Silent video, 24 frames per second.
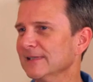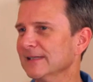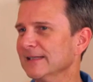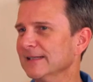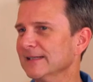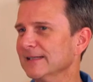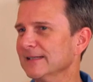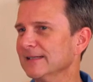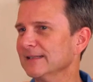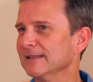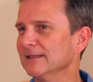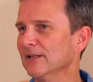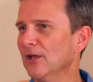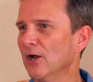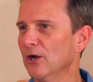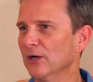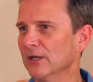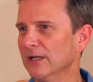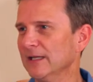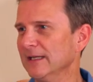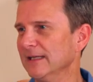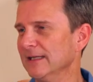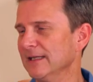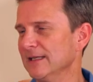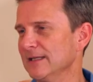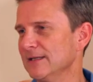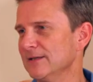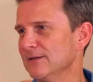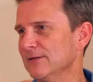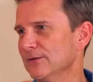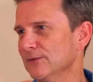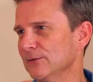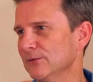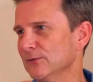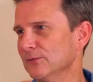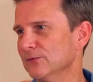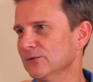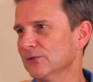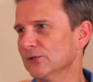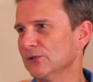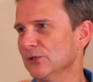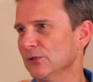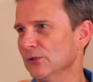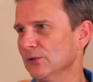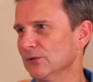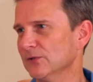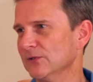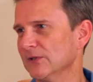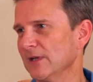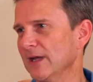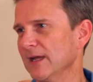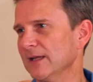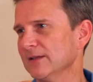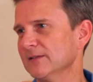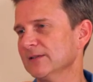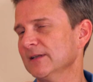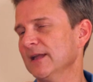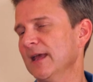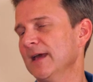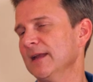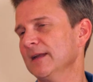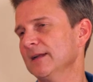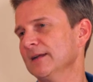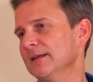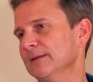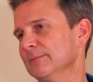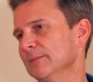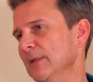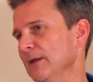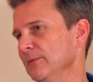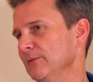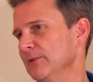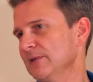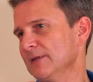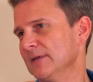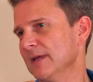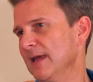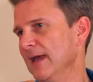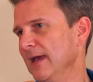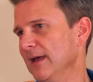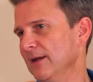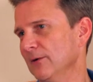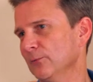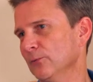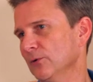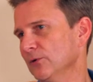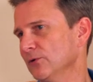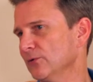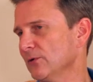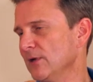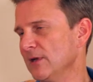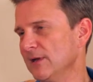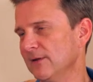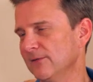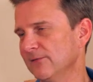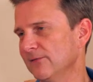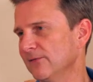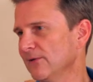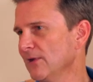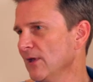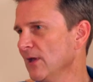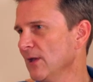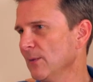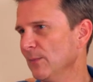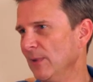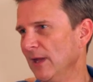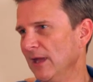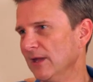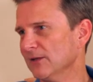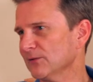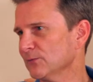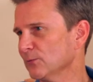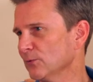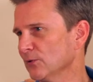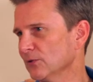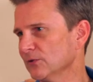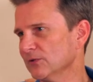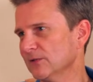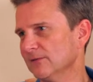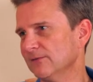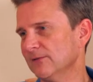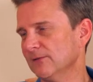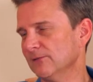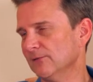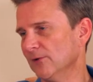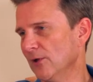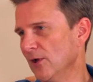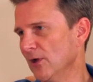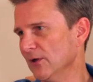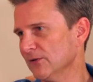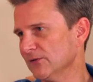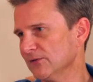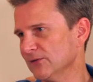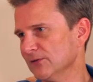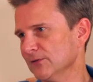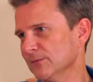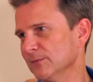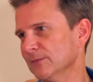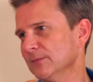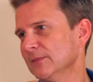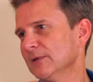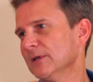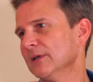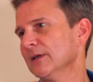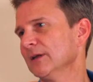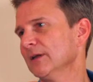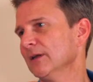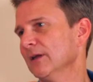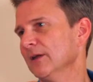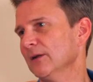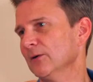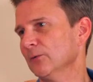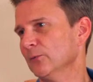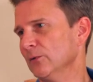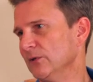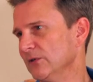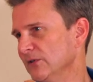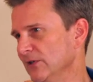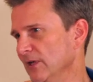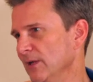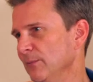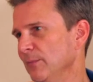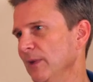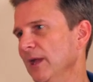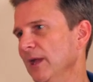uh, logging in to secure sites, and how to maybe how to retrieve passwords if you lost them, how to reset